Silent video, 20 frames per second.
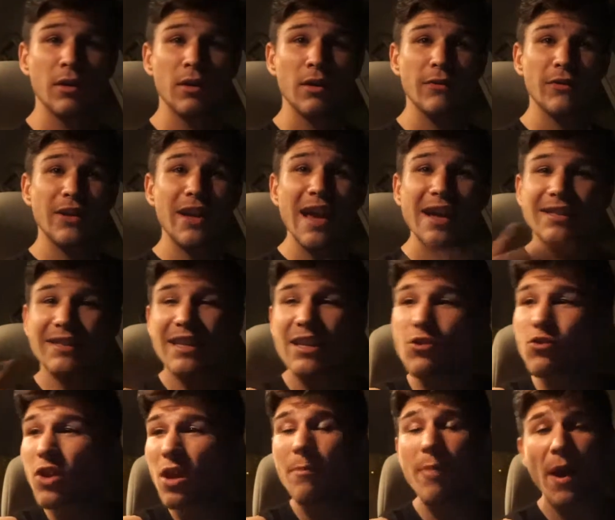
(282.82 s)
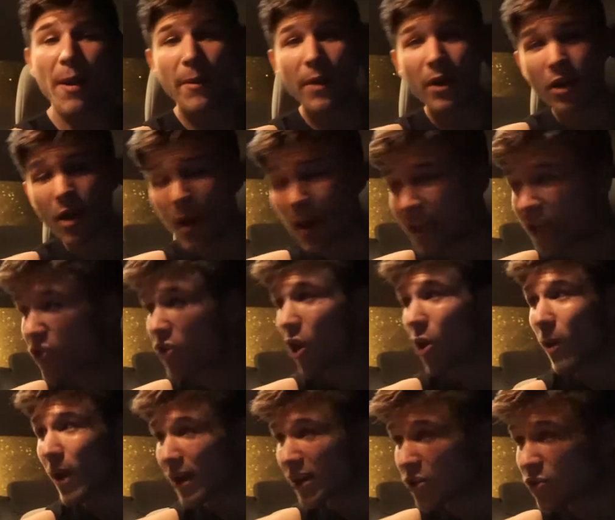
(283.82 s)
the next day you get back up and you go
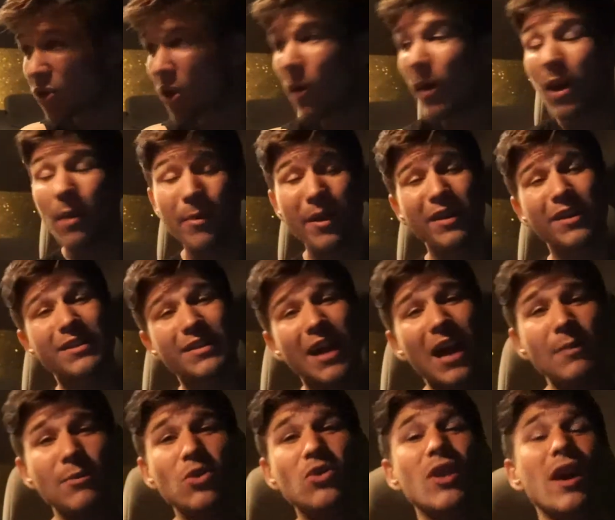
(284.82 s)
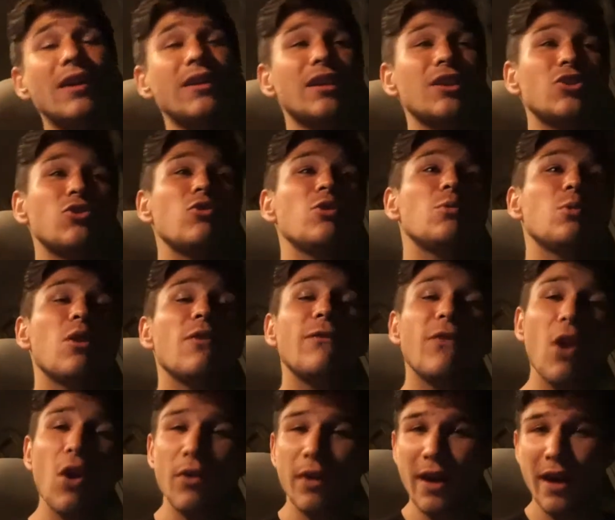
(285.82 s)
at it, by the time you die, that tree will
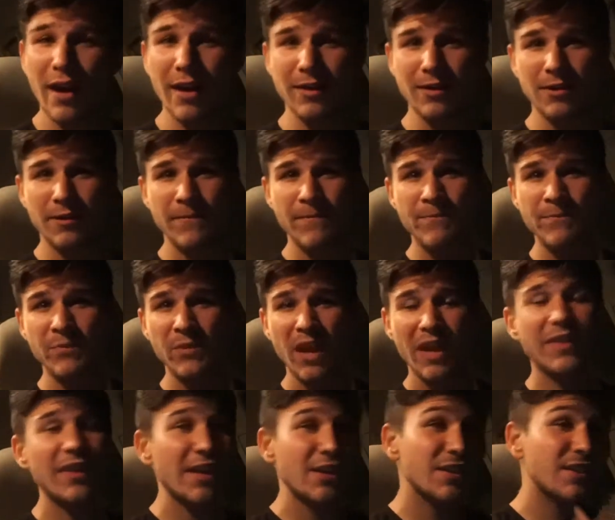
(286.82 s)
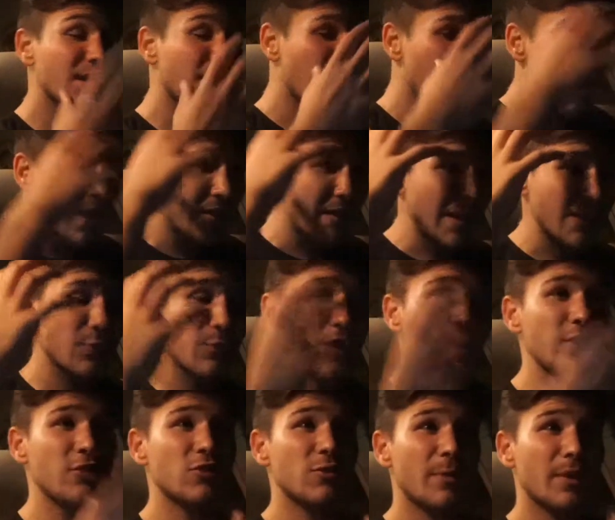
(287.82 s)
fall, guys. And that's what I
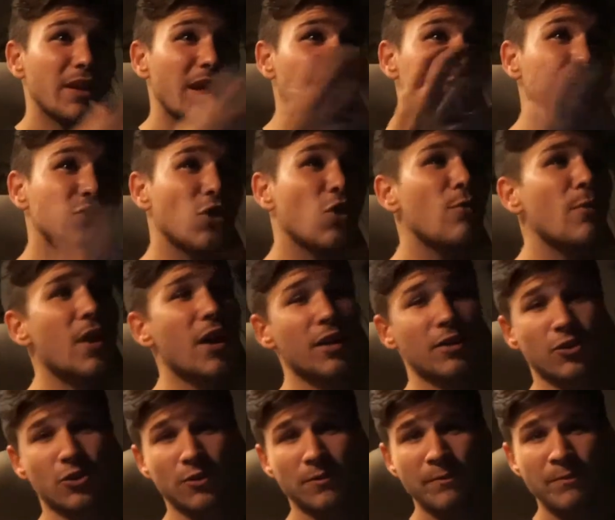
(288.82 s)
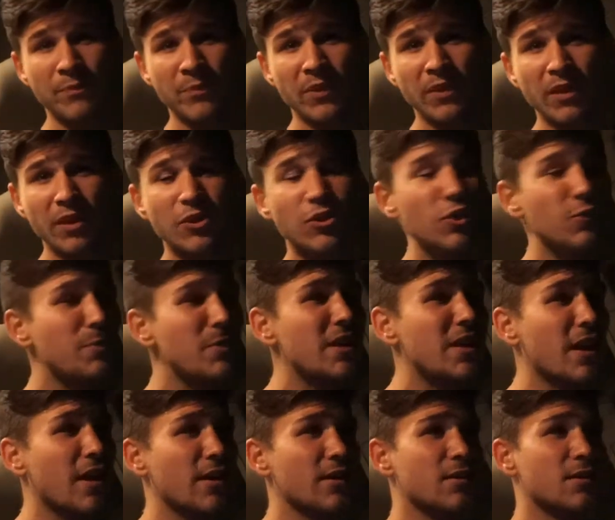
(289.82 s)
use in my life so much. Just
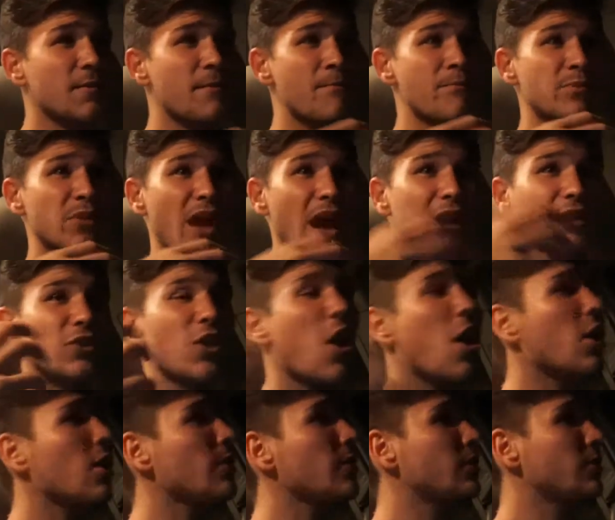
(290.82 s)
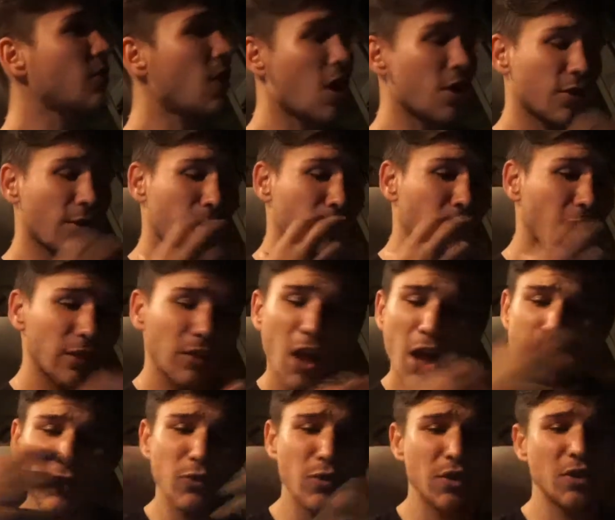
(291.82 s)
because I talk a lot
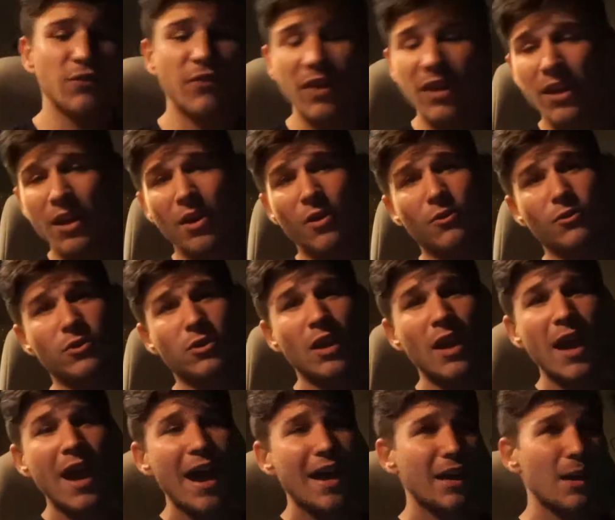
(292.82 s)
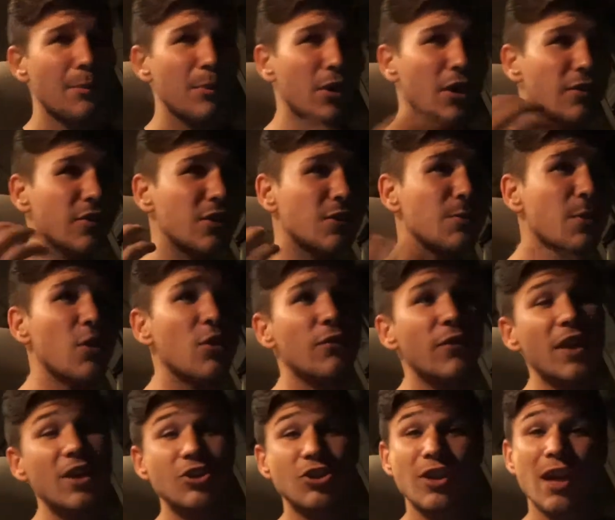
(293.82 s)
through these videos and I put out this
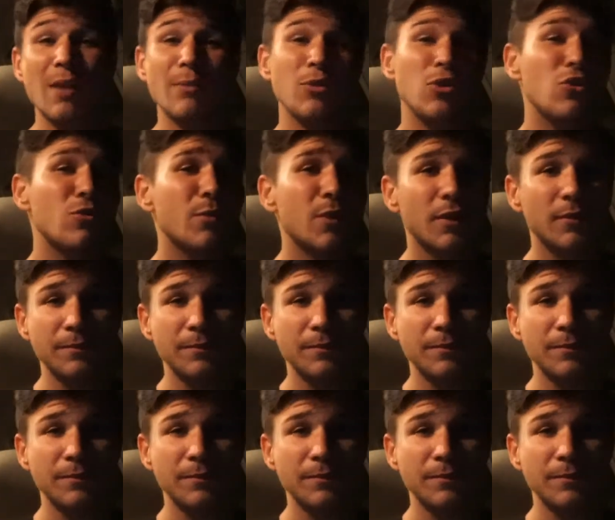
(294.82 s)
motivation, I'm human.